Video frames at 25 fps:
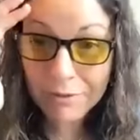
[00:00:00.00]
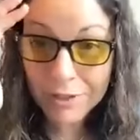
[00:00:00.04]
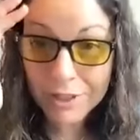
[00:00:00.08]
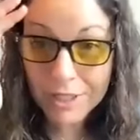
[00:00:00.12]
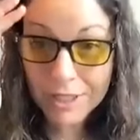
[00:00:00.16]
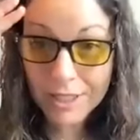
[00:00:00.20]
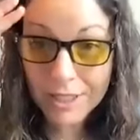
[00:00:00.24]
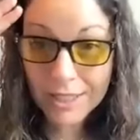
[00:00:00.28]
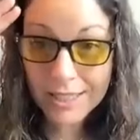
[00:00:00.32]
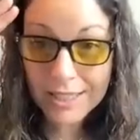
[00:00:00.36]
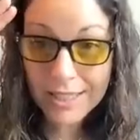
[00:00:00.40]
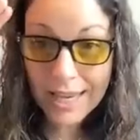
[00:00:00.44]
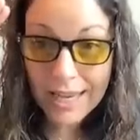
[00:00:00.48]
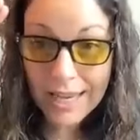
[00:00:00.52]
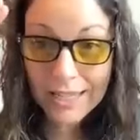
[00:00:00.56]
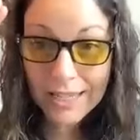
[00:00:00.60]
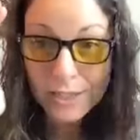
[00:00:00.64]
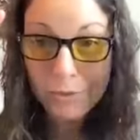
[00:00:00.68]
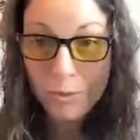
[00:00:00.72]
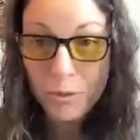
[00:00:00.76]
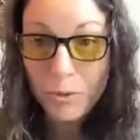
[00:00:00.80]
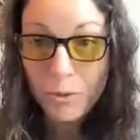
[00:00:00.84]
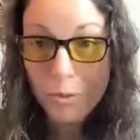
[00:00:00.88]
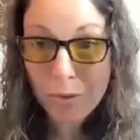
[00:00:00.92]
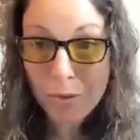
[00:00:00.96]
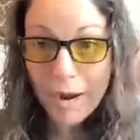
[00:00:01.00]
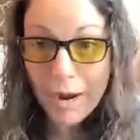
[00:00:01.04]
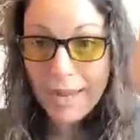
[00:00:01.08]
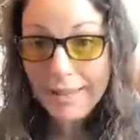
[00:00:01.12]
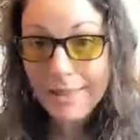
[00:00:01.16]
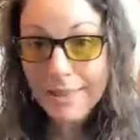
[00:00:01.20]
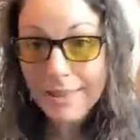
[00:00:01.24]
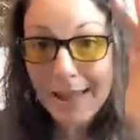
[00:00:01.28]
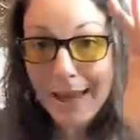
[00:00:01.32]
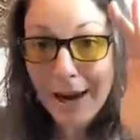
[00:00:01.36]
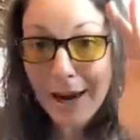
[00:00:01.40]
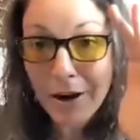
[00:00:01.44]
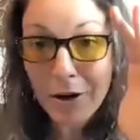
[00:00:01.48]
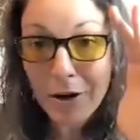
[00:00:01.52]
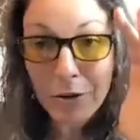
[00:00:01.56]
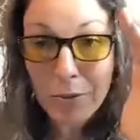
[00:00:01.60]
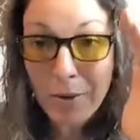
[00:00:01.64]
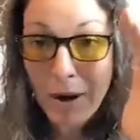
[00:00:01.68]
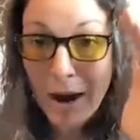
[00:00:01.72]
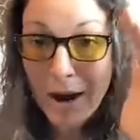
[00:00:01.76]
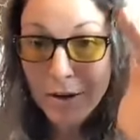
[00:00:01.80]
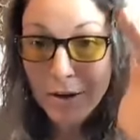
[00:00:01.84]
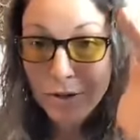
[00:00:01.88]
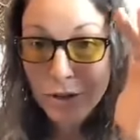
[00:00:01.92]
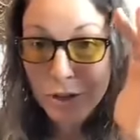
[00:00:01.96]
for success were right there
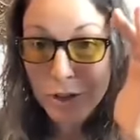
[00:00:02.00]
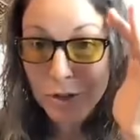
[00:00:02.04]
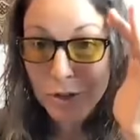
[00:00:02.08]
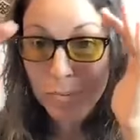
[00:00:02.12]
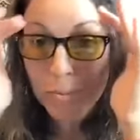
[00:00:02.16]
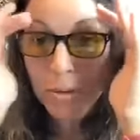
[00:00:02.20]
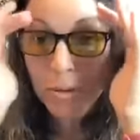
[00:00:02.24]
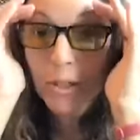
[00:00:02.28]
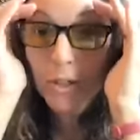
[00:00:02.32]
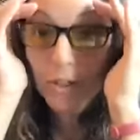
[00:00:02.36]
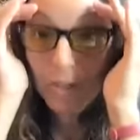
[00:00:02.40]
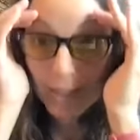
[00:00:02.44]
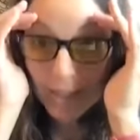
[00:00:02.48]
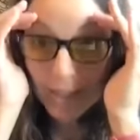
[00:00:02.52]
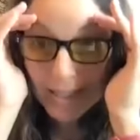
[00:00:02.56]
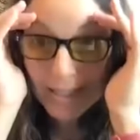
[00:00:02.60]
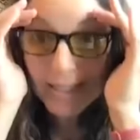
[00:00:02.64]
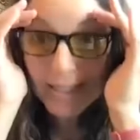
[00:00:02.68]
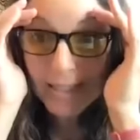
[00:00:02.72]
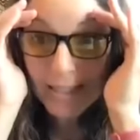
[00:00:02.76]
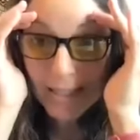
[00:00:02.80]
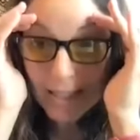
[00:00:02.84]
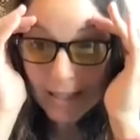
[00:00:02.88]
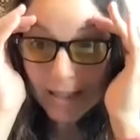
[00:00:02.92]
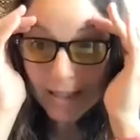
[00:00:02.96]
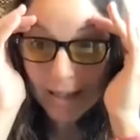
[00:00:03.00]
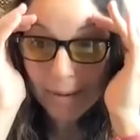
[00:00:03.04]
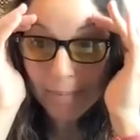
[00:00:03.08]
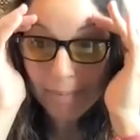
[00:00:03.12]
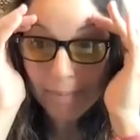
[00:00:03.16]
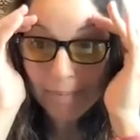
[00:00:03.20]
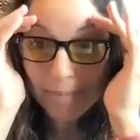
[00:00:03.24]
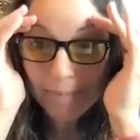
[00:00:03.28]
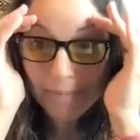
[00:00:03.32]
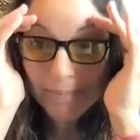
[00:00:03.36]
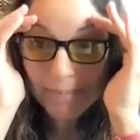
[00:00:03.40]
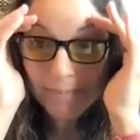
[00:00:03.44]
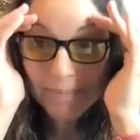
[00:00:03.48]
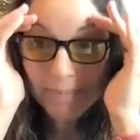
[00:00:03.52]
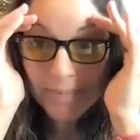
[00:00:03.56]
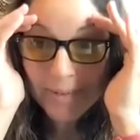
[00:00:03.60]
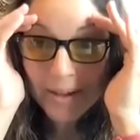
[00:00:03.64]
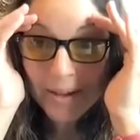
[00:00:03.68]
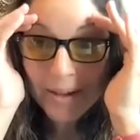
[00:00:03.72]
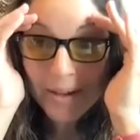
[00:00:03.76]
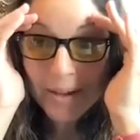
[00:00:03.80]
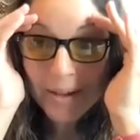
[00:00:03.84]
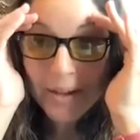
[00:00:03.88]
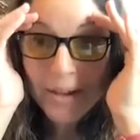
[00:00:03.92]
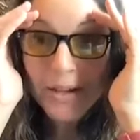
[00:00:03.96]
around you, but you didn't see them.
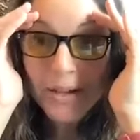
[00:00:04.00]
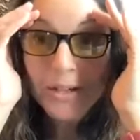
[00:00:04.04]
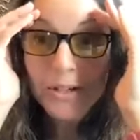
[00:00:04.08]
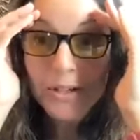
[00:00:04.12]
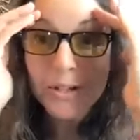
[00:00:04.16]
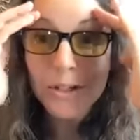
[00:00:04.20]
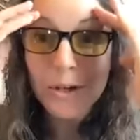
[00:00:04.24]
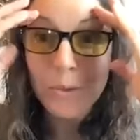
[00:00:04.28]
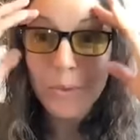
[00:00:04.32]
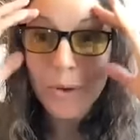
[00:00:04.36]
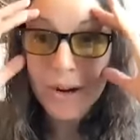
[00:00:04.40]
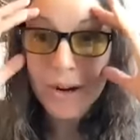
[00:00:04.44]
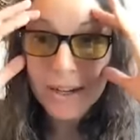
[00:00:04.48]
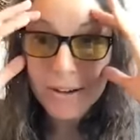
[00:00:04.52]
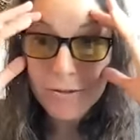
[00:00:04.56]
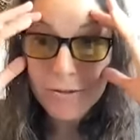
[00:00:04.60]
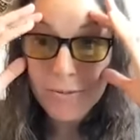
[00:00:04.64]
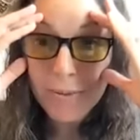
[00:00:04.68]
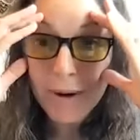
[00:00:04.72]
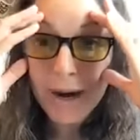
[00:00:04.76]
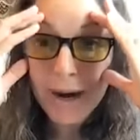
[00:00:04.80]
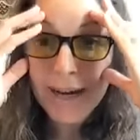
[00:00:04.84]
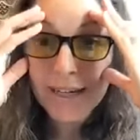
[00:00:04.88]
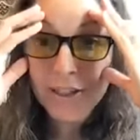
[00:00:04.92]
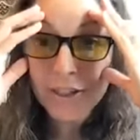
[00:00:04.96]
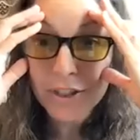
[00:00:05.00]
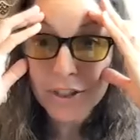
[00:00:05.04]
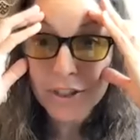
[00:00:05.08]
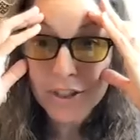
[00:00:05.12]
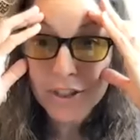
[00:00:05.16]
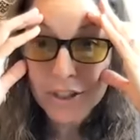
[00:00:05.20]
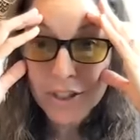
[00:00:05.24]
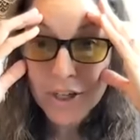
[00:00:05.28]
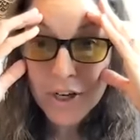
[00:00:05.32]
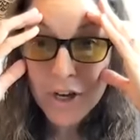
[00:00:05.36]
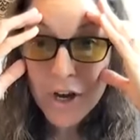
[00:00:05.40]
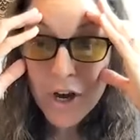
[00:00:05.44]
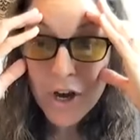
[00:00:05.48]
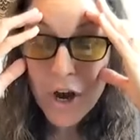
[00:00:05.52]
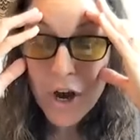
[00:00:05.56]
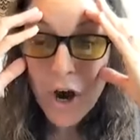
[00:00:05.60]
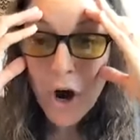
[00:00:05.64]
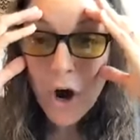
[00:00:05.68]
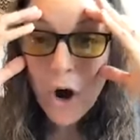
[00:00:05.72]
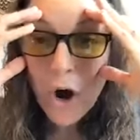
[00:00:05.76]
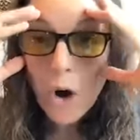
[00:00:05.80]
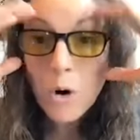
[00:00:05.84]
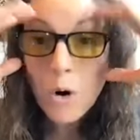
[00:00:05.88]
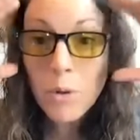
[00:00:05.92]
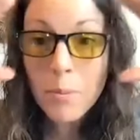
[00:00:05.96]
So, what if by just
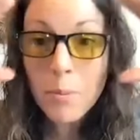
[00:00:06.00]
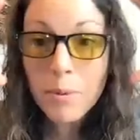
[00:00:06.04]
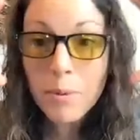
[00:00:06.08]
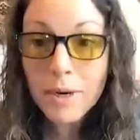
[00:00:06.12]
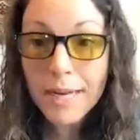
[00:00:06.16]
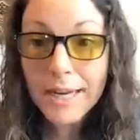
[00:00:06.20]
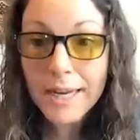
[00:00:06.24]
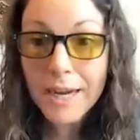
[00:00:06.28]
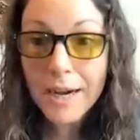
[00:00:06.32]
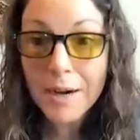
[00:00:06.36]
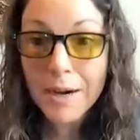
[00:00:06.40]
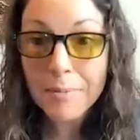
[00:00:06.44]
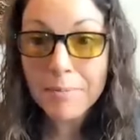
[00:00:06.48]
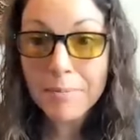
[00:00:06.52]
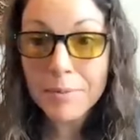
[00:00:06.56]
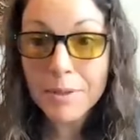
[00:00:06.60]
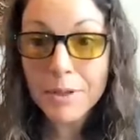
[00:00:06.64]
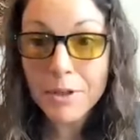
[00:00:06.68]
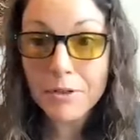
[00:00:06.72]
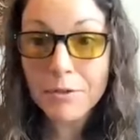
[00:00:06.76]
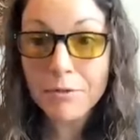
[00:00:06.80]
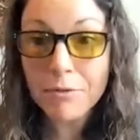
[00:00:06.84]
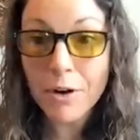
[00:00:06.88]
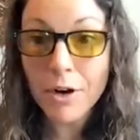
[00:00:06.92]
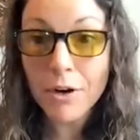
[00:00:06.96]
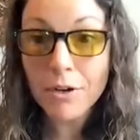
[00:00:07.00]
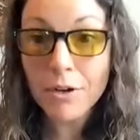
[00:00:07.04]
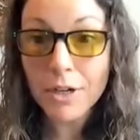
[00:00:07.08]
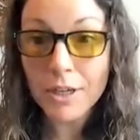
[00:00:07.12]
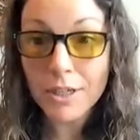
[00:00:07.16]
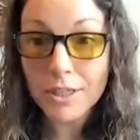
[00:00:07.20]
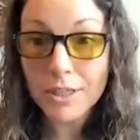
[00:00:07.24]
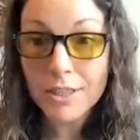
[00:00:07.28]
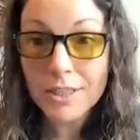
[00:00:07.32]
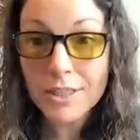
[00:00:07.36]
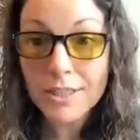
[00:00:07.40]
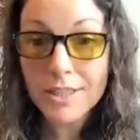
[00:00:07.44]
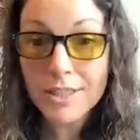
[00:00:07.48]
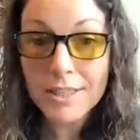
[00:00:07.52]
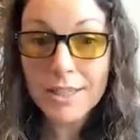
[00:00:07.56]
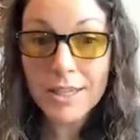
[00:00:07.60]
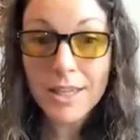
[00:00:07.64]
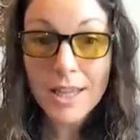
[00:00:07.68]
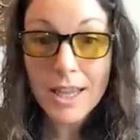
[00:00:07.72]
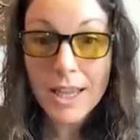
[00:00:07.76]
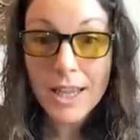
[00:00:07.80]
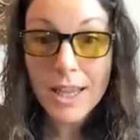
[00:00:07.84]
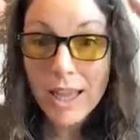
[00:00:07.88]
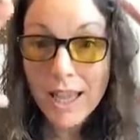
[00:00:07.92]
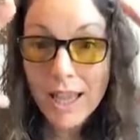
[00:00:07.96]
opening up your focus
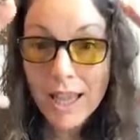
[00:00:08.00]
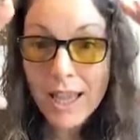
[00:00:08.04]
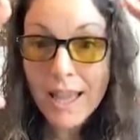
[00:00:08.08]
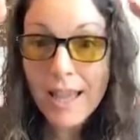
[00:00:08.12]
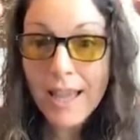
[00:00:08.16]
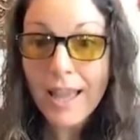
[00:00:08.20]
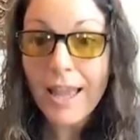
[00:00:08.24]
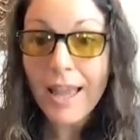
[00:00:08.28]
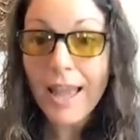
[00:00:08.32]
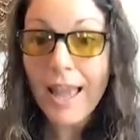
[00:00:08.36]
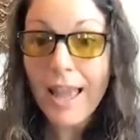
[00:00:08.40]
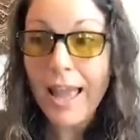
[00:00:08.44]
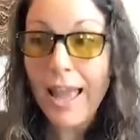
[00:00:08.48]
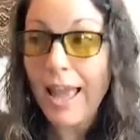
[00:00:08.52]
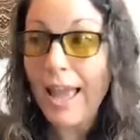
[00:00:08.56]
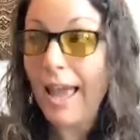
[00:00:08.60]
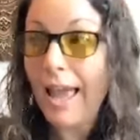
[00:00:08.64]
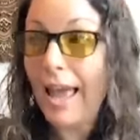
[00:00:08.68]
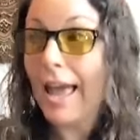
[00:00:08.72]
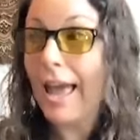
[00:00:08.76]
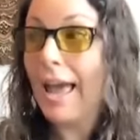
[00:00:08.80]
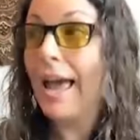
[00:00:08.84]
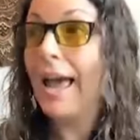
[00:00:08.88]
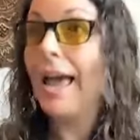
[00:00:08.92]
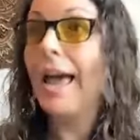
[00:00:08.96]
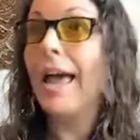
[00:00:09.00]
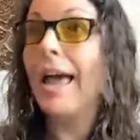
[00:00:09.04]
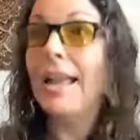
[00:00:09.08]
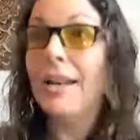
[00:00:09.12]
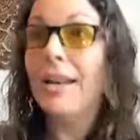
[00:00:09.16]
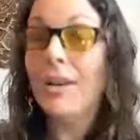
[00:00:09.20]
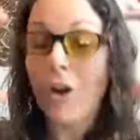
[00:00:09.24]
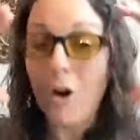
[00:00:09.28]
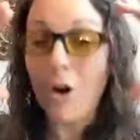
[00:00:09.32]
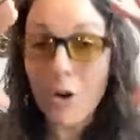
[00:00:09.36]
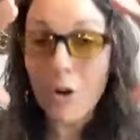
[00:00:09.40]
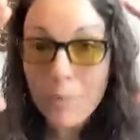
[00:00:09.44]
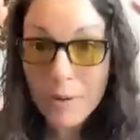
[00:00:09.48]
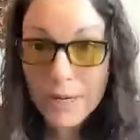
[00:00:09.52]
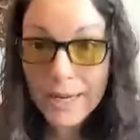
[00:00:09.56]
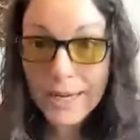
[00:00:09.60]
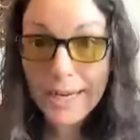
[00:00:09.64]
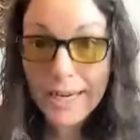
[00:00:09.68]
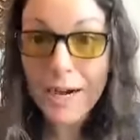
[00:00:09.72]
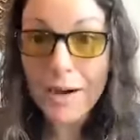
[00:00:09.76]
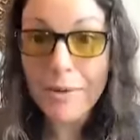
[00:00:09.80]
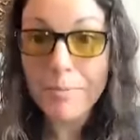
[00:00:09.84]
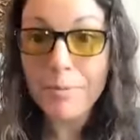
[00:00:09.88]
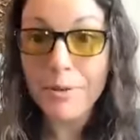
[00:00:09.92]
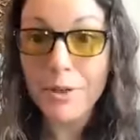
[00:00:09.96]
and
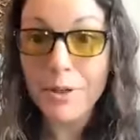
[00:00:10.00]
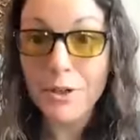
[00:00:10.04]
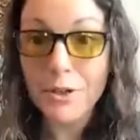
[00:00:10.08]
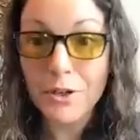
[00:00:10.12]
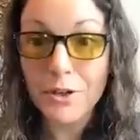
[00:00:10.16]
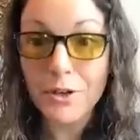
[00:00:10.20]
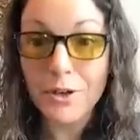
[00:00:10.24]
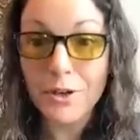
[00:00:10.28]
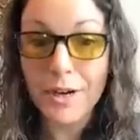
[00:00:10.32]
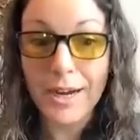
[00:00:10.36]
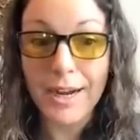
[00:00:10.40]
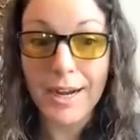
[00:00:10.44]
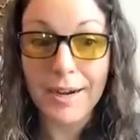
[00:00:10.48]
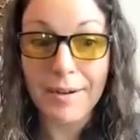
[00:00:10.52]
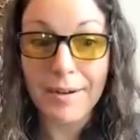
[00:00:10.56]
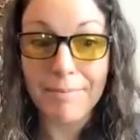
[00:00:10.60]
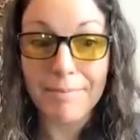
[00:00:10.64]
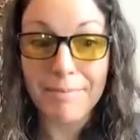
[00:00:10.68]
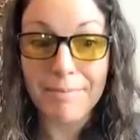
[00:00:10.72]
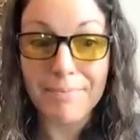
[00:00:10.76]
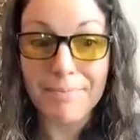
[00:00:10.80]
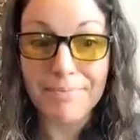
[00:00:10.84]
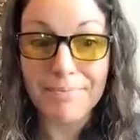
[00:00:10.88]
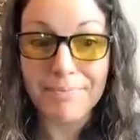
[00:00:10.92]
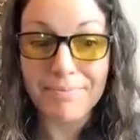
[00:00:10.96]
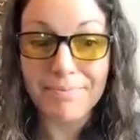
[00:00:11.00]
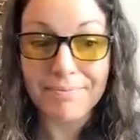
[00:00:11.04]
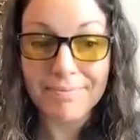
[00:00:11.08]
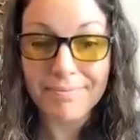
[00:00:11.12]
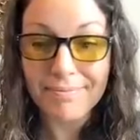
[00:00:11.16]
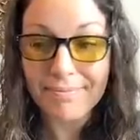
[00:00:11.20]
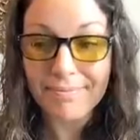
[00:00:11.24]
opening up your um,